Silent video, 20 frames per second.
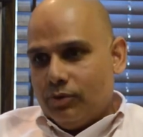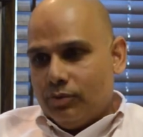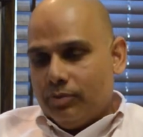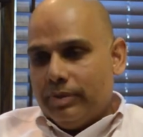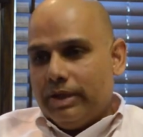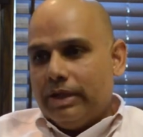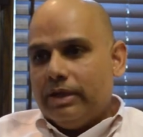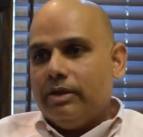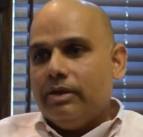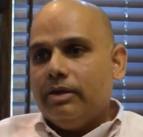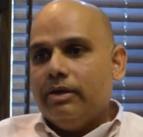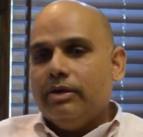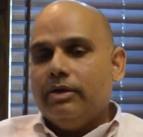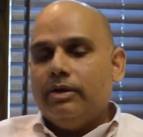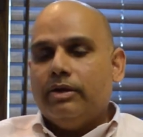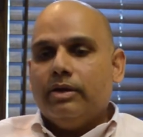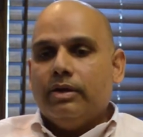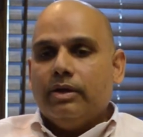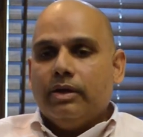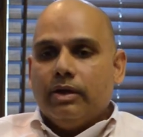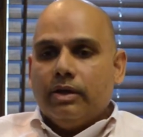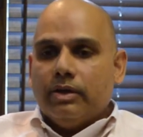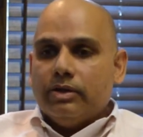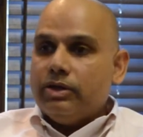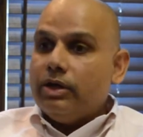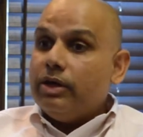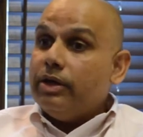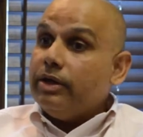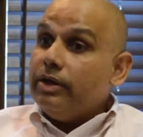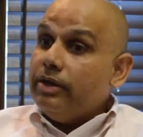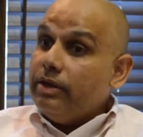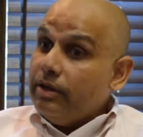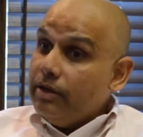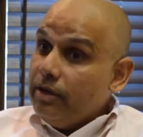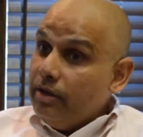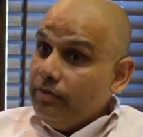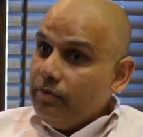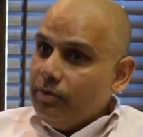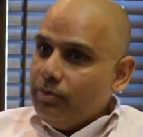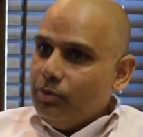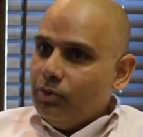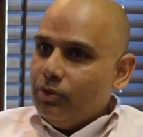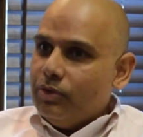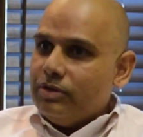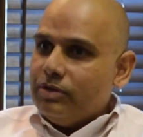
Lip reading: make their targeting even more